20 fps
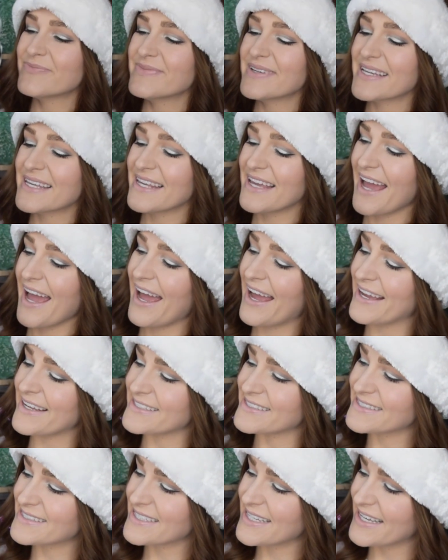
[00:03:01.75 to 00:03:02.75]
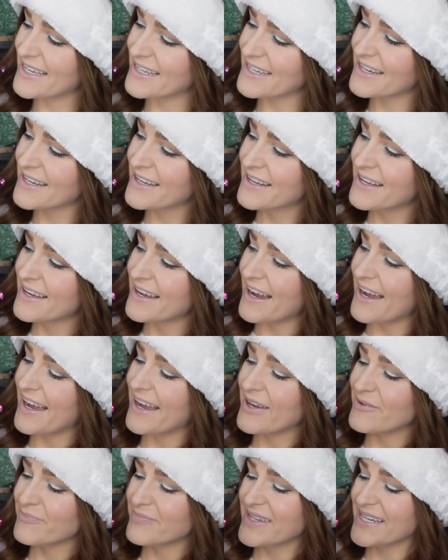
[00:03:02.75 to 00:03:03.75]
Mickey heads and
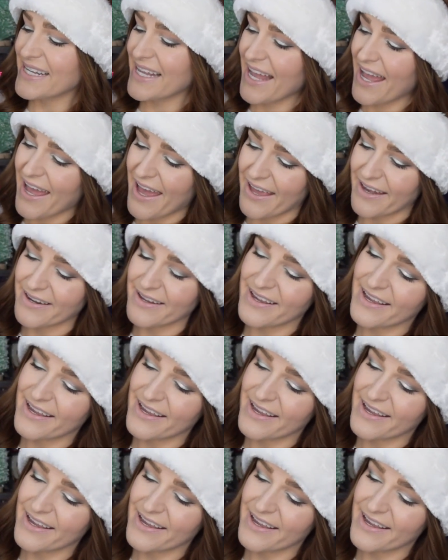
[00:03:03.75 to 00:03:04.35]
a Minnie head